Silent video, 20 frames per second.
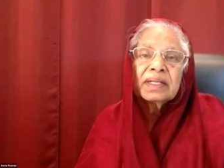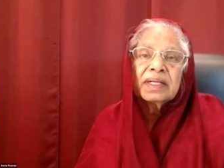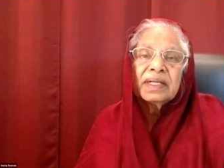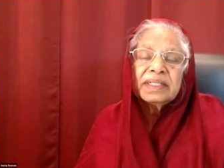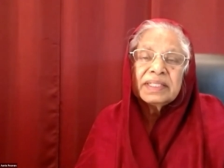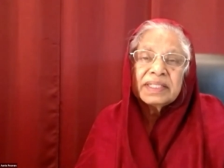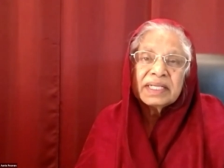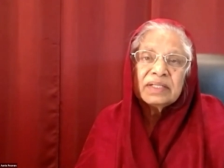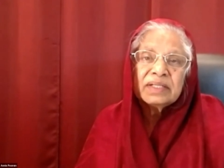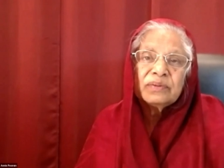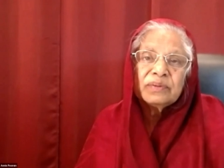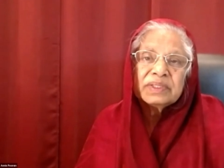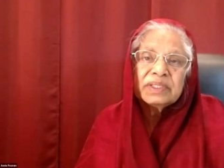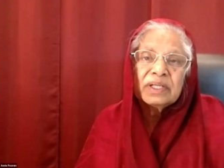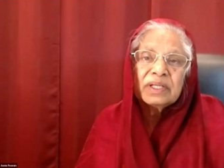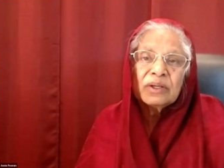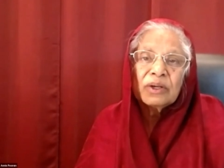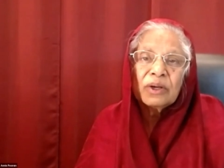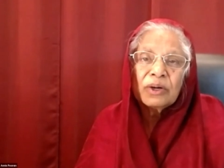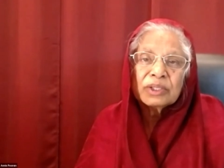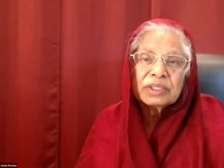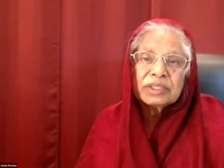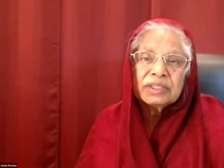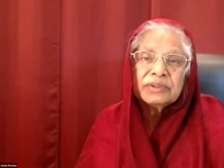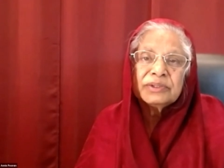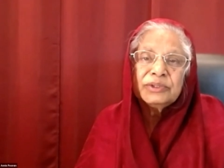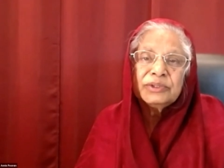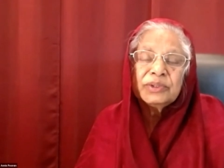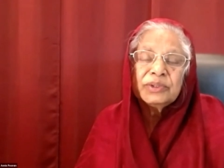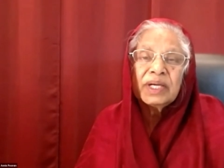content with the
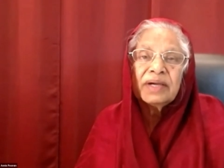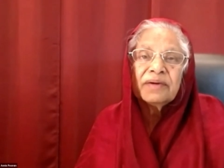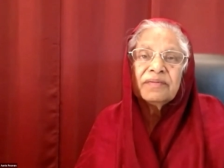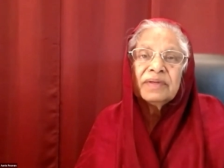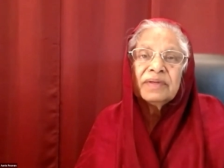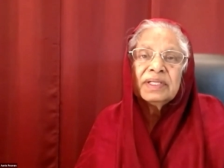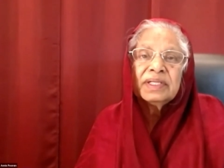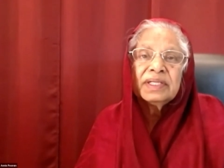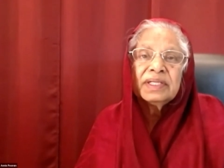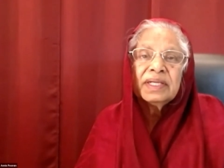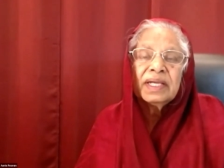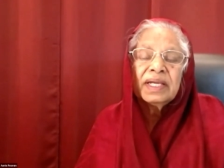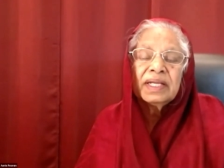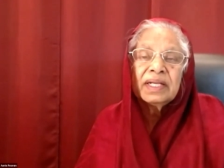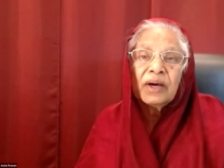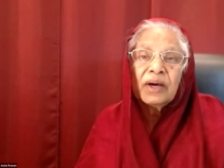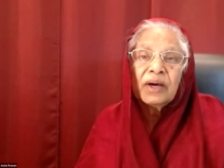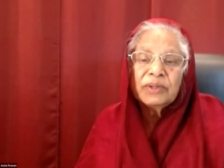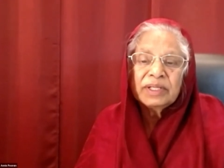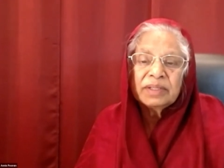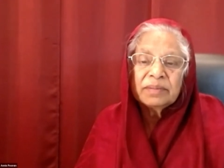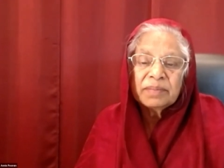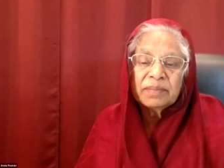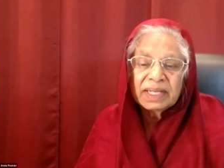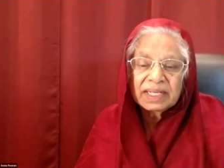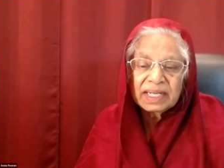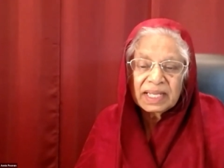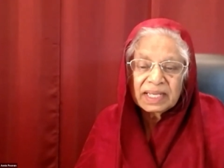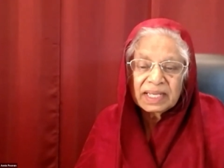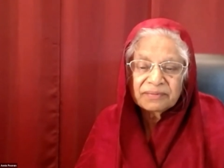lot you have allowed in
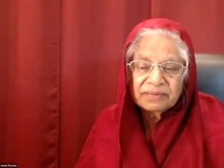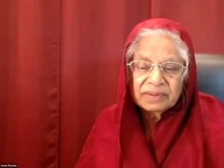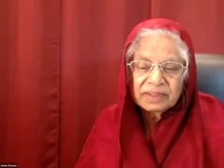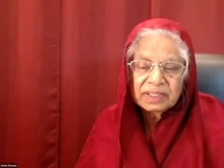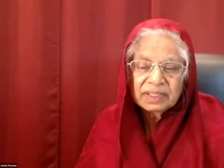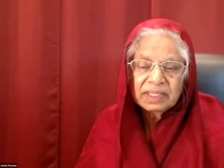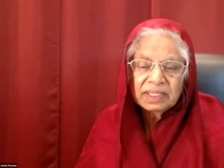my life,